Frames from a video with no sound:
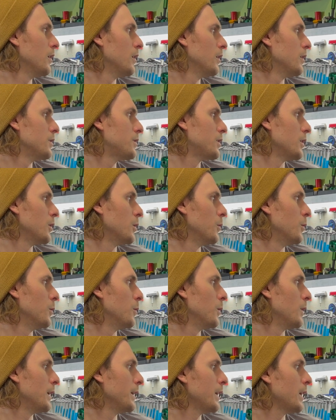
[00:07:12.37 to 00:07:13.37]

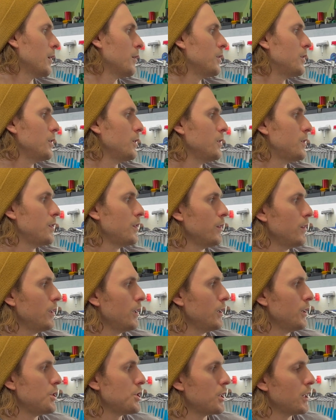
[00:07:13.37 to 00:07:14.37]
So again, due to
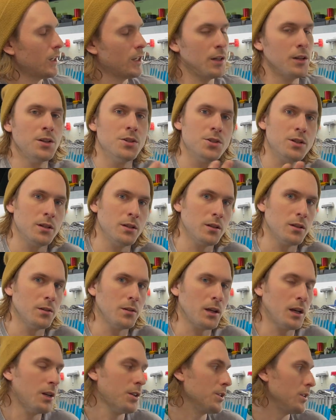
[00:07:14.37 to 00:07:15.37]
the change in
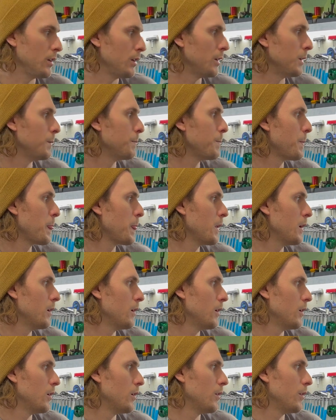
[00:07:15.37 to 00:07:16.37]
location,
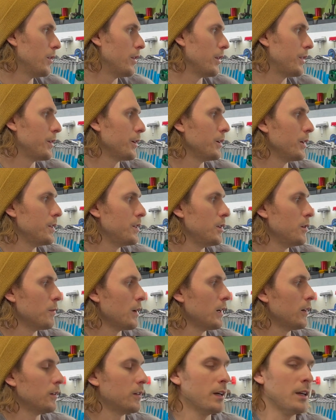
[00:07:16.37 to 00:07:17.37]
the
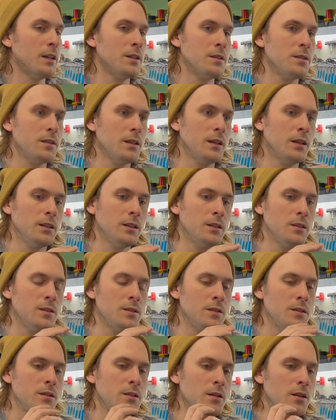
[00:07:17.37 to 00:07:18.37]
32-mile race
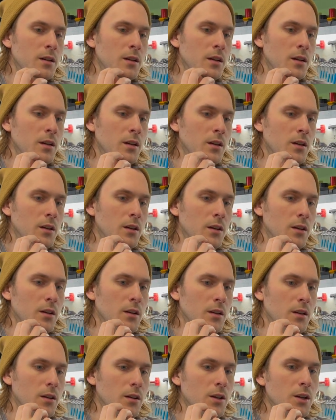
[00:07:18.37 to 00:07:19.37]
is
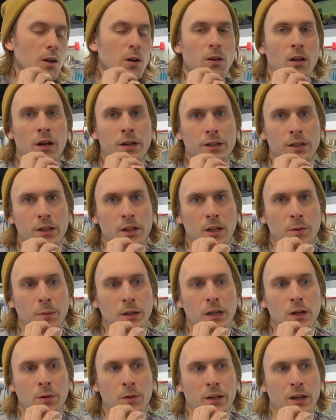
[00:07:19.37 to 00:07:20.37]
no longer going to be
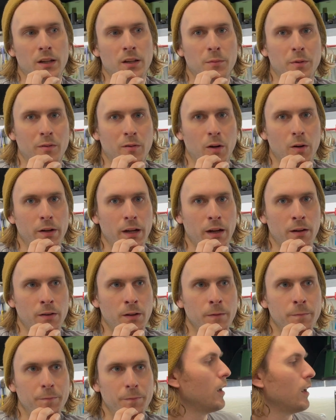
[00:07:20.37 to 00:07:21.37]
going into Monroe
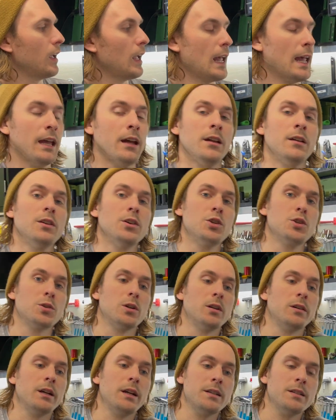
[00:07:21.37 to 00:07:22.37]
County. And the
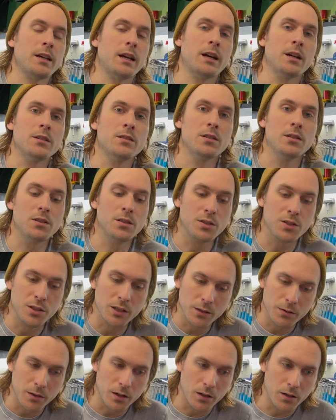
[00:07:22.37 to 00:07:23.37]
short race has
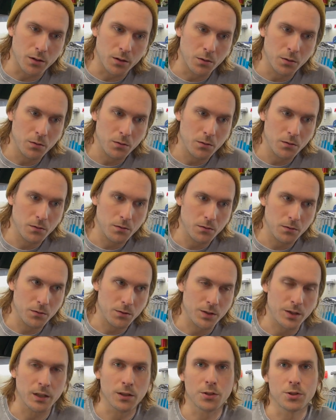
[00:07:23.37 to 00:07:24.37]
0
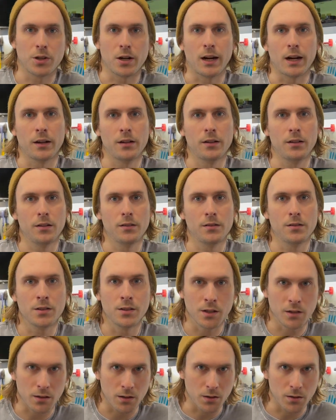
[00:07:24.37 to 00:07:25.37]
single track,
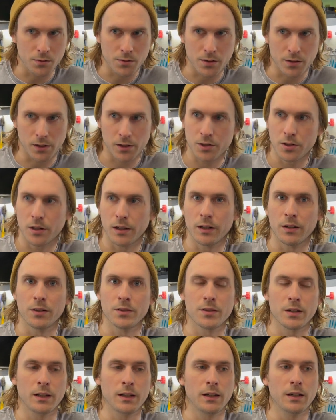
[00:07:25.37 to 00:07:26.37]
0 dirt
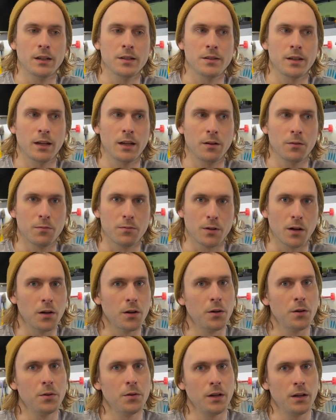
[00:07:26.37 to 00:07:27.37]
trails. It is a
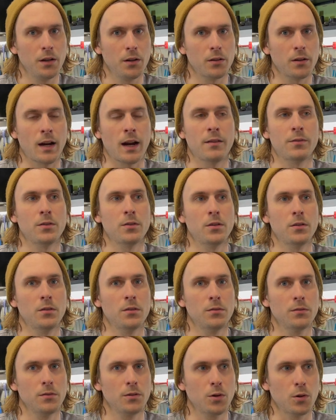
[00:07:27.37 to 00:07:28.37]
road and
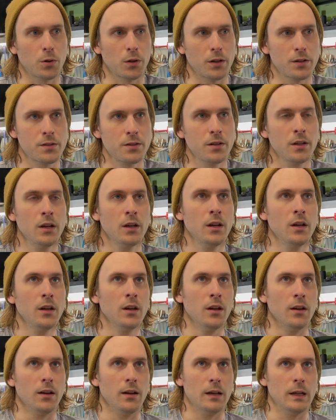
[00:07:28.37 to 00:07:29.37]
gravel course.
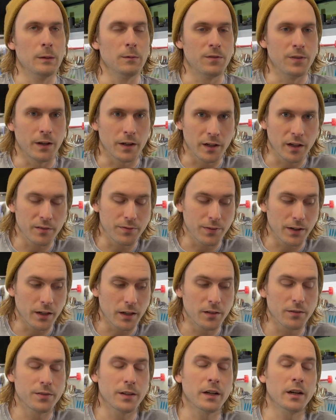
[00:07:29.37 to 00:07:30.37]
Very,
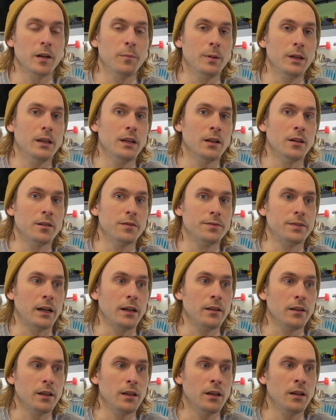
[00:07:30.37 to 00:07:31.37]
very, very beginner
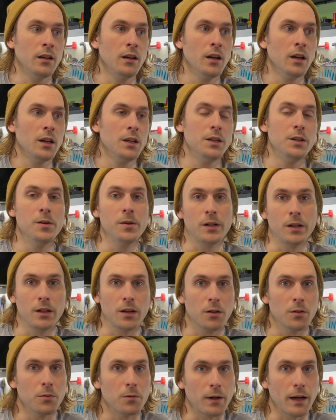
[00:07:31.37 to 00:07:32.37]
friendly. You can
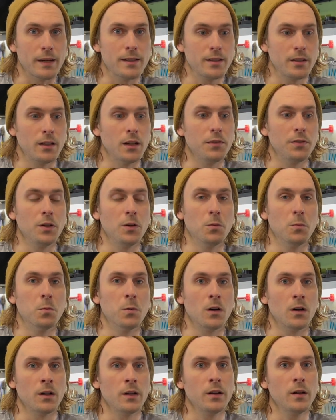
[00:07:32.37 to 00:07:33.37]
go race it if you
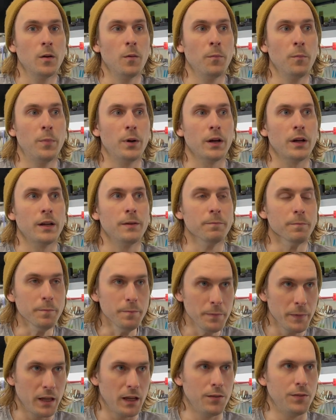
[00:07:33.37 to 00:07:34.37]
want, but
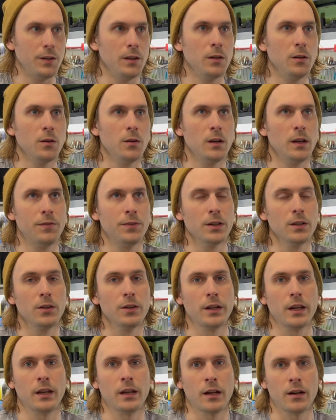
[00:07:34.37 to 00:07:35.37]
if you're
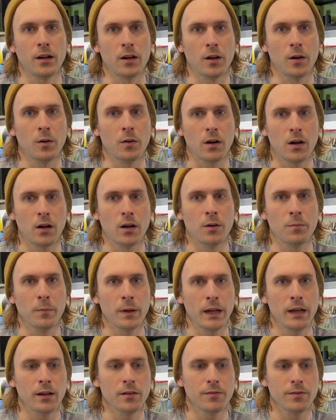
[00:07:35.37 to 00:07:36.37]
looking at our
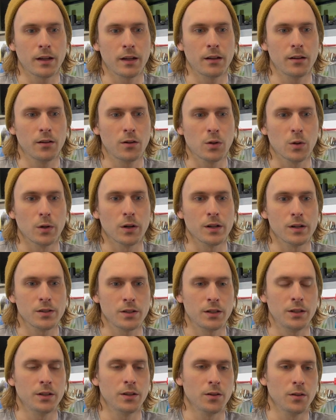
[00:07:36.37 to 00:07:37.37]
main event course
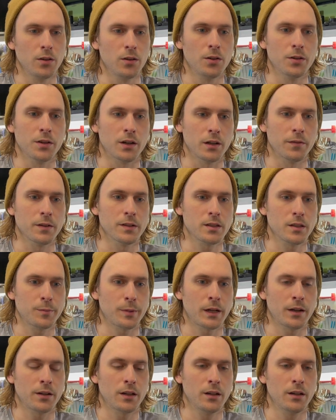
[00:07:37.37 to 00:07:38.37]
and you're a little nervous
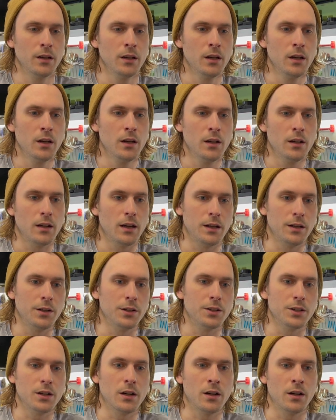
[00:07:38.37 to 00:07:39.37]
about it,
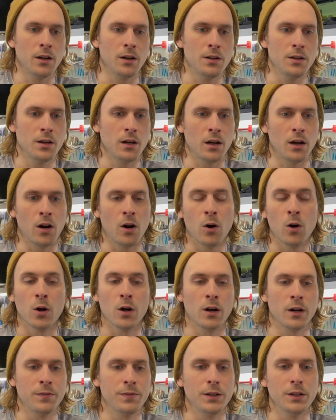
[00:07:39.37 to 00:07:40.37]
and
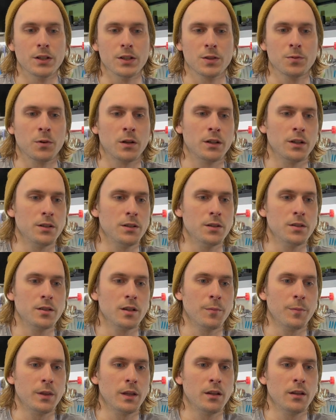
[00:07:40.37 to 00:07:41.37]
or if you just want to do
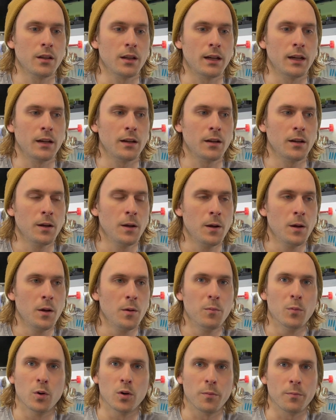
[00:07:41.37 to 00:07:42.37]
something like
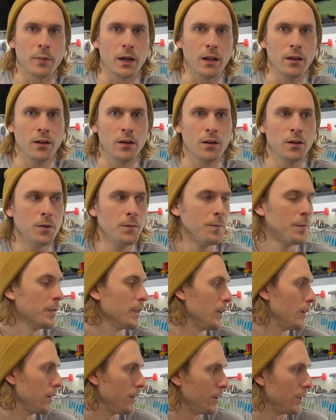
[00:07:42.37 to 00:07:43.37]
more mellow,
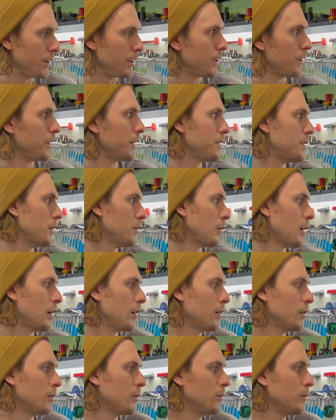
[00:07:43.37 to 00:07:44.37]
the
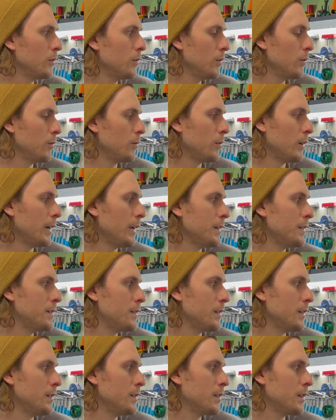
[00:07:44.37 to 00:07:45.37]
32-mile
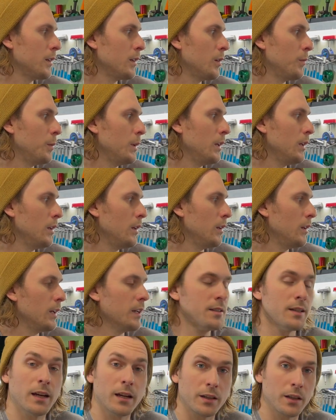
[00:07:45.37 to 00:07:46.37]
race is going to be
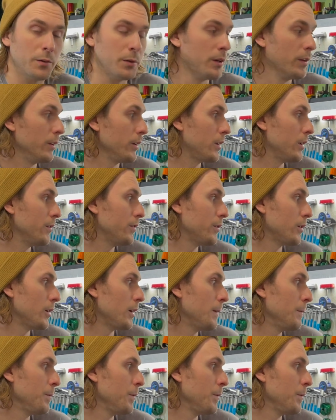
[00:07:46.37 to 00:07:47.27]
exactly what you're looking for.